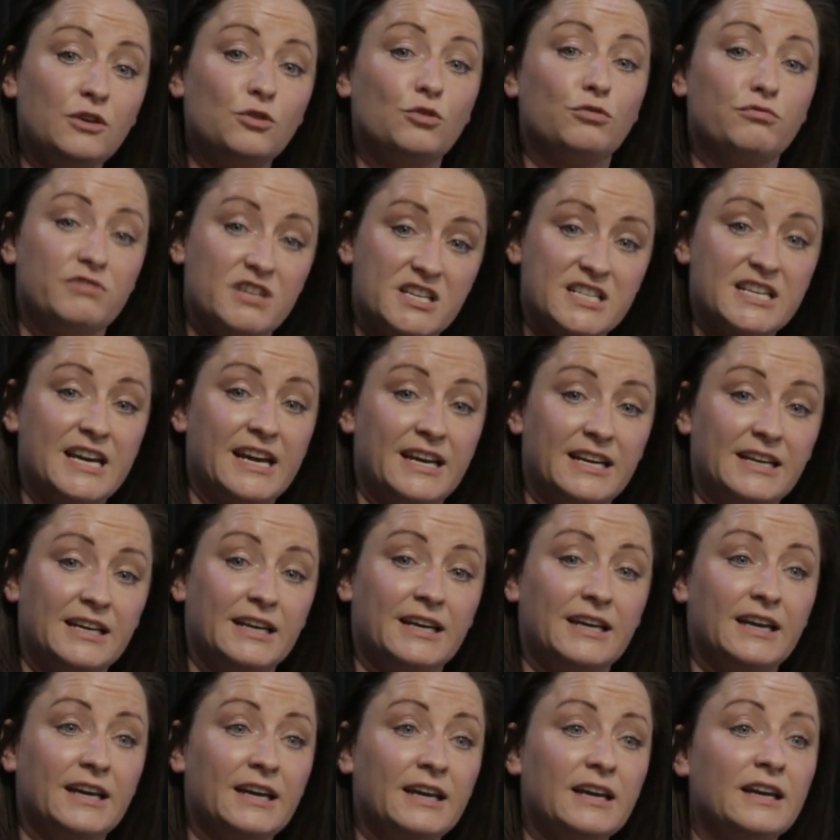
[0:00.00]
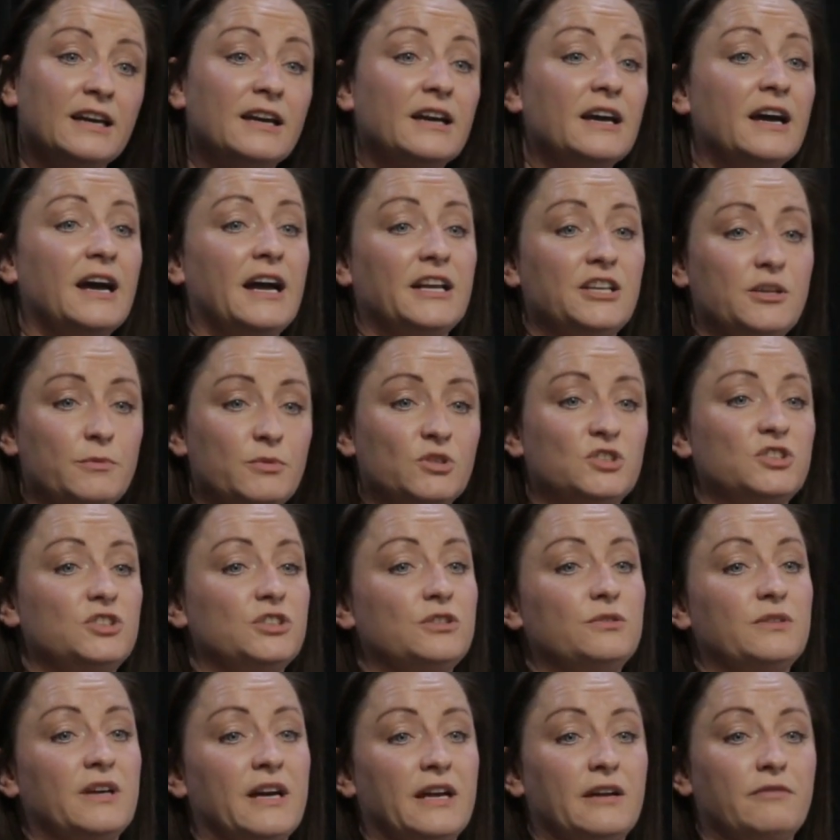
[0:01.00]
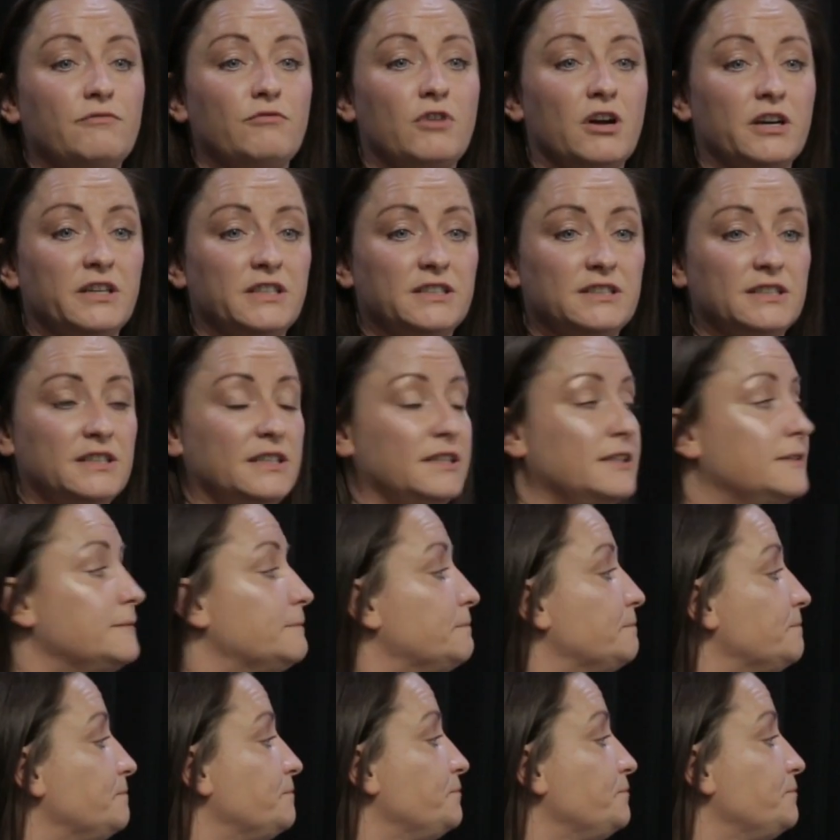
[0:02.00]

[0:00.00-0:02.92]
you're retaining it, and you must do that in writing.